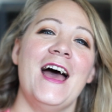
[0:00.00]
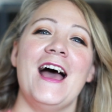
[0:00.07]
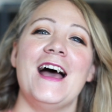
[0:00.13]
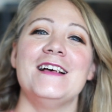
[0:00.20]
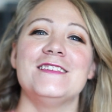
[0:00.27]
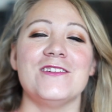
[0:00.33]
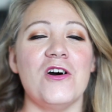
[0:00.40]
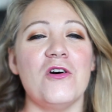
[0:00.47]

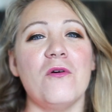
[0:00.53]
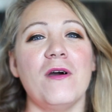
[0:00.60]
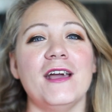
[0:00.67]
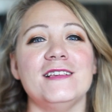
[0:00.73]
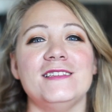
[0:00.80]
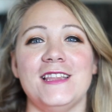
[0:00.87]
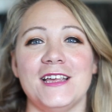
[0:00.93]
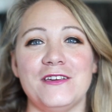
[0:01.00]
As
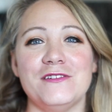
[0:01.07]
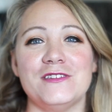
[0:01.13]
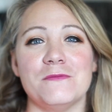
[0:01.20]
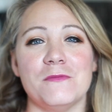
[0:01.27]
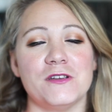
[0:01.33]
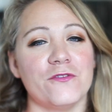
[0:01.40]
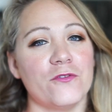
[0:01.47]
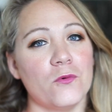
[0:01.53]
always, thank you so
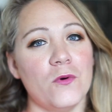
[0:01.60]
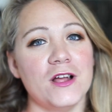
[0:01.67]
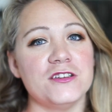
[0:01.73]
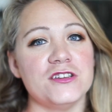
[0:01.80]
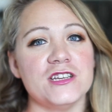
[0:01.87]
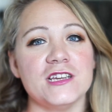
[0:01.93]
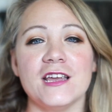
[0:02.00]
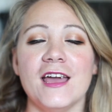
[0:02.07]
much for
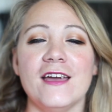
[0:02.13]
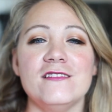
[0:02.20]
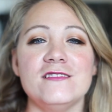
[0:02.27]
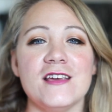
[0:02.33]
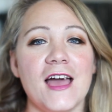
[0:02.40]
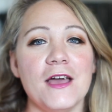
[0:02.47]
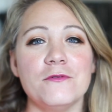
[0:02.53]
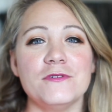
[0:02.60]
watching, and
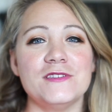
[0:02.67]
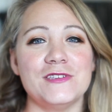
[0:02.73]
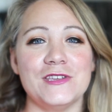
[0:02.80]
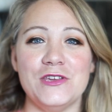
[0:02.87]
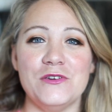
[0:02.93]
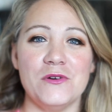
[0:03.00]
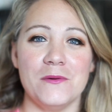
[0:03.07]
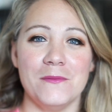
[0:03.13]
I will
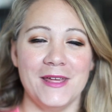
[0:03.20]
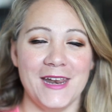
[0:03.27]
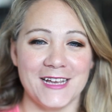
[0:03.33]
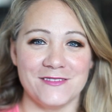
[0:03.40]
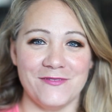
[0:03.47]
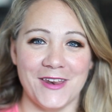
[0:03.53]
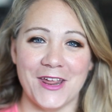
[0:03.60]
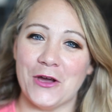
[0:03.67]
see you in my
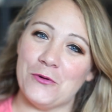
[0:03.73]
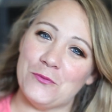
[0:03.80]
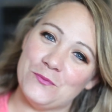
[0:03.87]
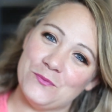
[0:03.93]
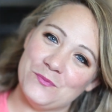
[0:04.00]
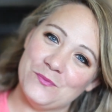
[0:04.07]
next video.